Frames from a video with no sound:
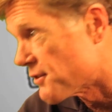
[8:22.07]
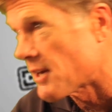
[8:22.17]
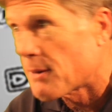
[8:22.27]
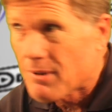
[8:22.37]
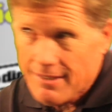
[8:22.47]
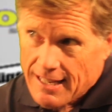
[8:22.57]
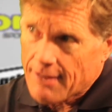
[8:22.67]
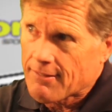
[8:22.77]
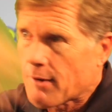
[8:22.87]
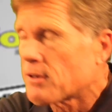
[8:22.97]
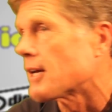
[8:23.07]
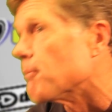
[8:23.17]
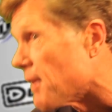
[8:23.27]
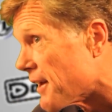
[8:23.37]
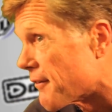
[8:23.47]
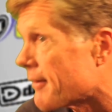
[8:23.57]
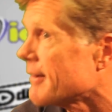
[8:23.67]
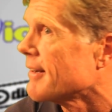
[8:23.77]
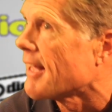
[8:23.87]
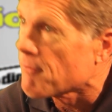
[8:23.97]
time. That would come later,
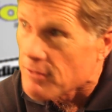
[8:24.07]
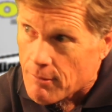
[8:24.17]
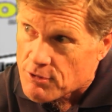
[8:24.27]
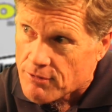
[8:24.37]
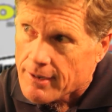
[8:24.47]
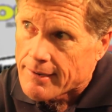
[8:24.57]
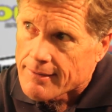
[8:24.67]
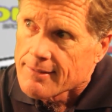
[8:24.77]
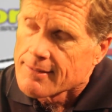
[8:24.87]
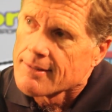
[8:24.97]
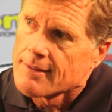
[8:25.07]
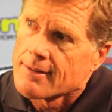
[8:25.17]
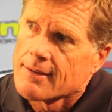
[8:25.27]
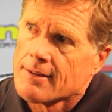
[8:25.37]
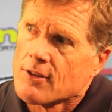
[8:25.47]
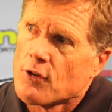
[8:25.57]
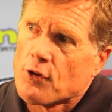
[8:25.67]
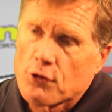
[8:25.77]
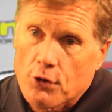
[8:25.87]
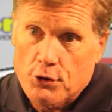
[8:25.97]
and that was fine.
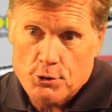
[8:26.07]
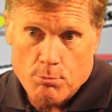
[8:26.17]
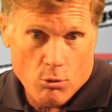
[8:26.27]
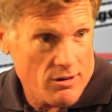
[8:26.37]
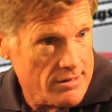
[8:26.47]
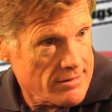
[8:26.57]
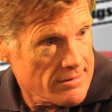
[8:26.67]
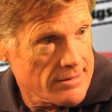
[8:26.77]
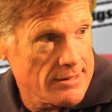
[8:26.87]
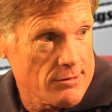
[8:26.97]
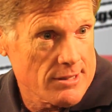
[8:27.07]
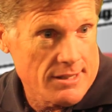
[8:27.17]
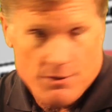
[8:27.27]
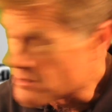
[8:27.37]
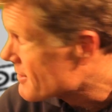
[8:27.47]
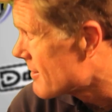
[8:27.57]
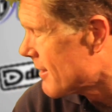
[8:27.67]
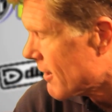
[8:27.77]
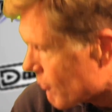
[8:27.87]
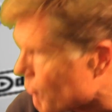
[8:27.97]
So the sport is just
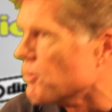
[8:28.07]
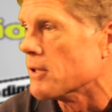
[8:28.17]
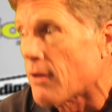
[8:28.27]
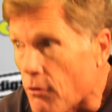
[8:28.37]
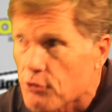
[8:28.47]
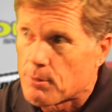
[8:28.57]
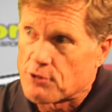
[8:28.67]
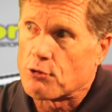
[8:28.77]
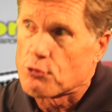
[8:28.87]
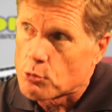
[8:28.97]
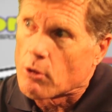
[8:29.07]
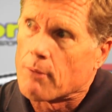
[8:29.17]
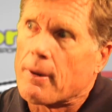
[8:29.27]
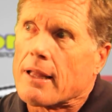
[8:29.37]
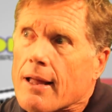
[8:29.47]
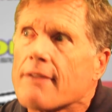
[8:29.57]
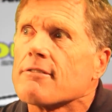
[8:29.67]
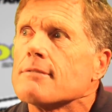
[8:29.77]
a real special jewel in my life.